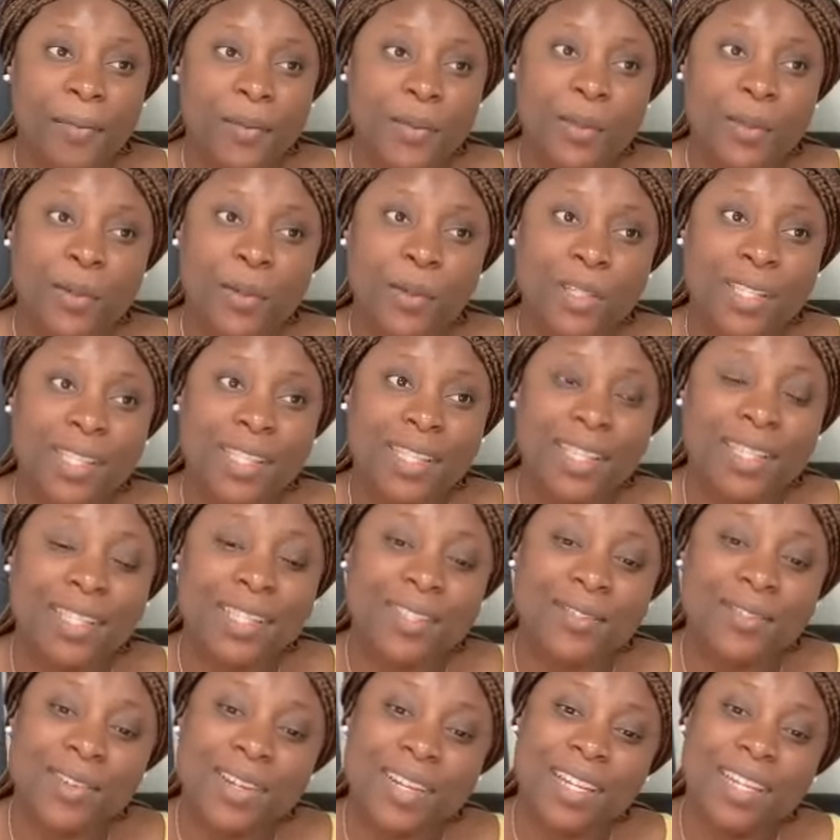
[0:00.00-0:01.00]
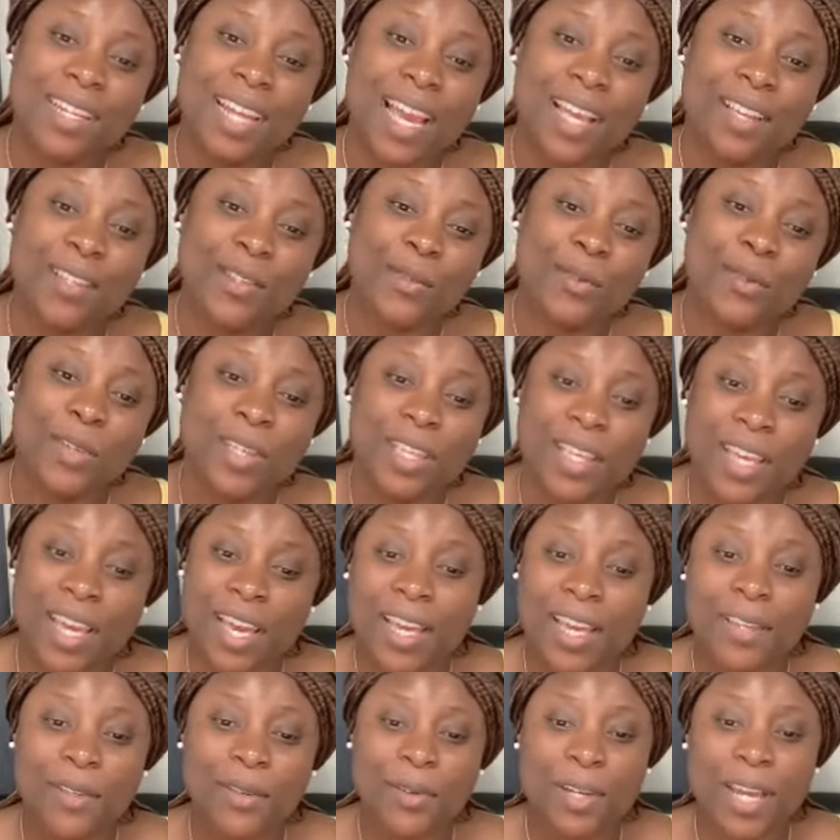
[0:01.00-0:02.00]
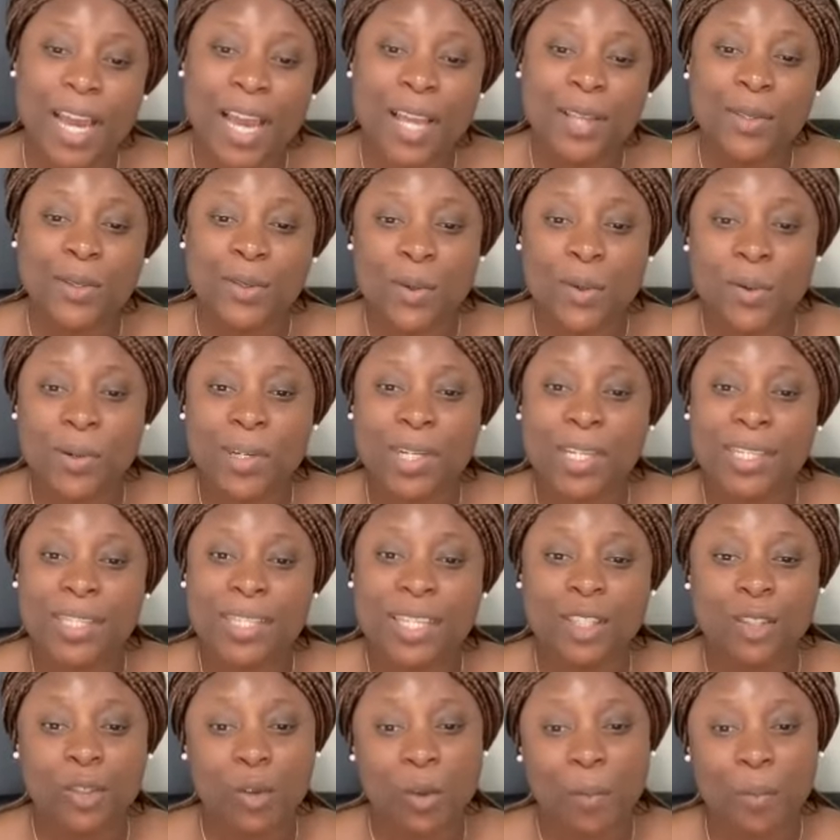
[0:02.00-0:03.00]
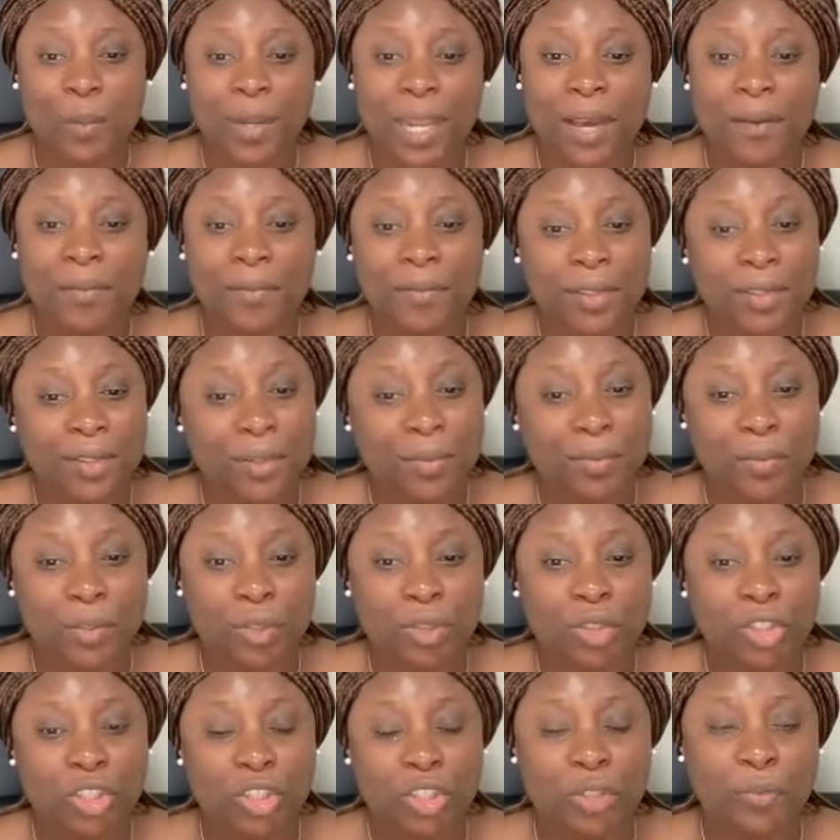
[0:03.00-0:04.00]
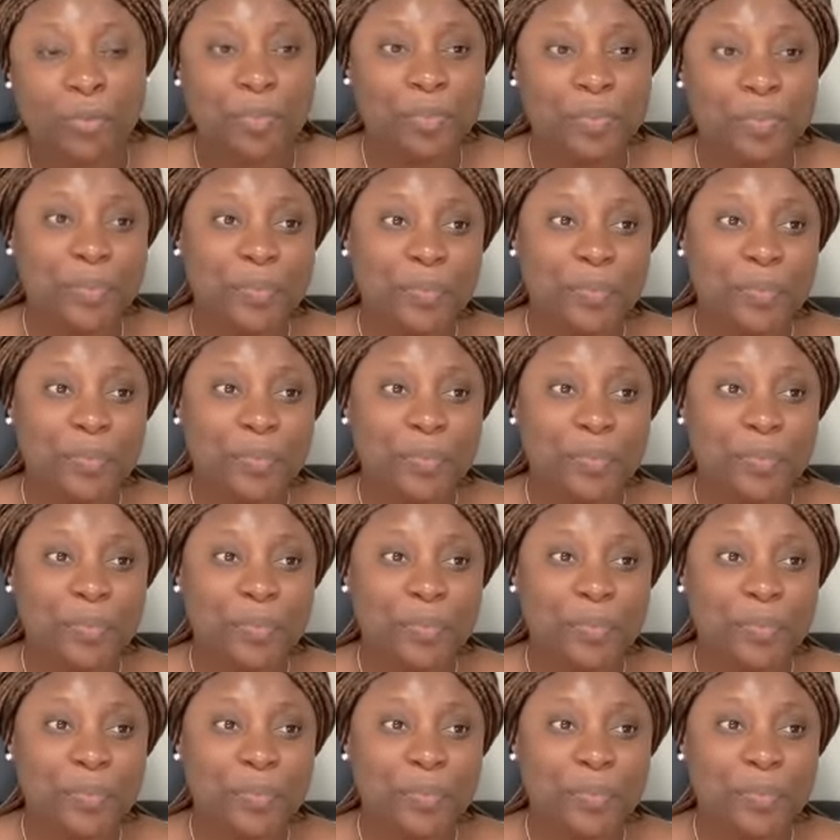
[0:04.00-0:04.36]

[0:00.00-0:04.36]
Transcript: So it's really nice to hear you guys' stories and your plan for the future.